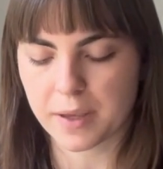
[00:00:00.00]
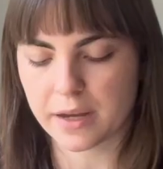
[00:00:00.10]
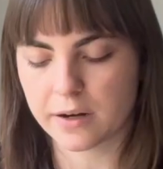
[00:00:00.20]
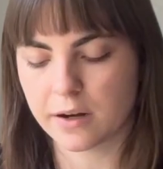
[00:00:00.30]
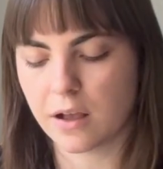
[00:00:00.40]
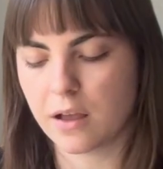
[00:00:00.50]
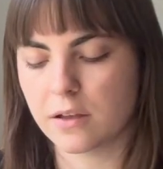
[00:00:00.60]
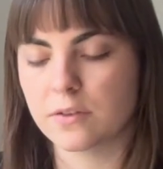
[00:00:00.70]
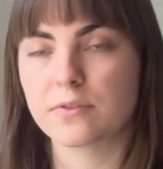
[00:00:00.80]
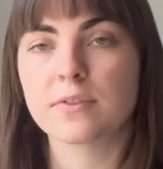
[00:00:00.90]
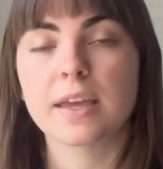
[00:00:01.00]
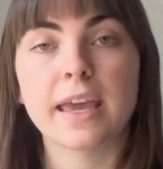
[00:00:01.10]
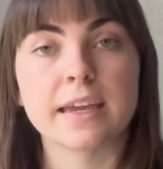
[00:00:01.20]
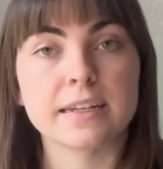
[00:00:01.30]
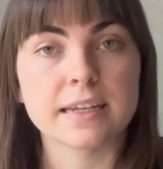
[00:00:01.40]
pair of
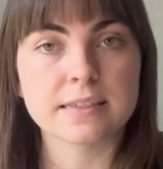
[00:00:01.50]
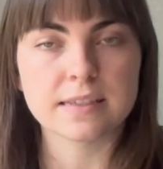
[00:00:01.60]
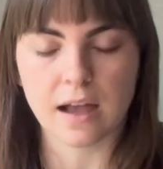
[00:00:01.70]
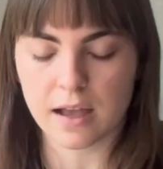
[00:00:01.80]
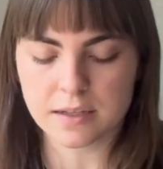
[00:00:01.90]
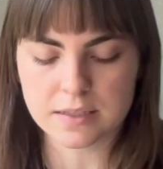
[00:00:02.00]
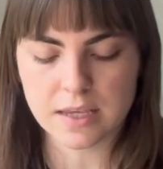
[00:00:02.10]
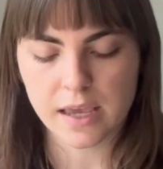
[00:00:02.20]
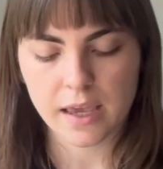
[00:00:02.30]
hand knit socks.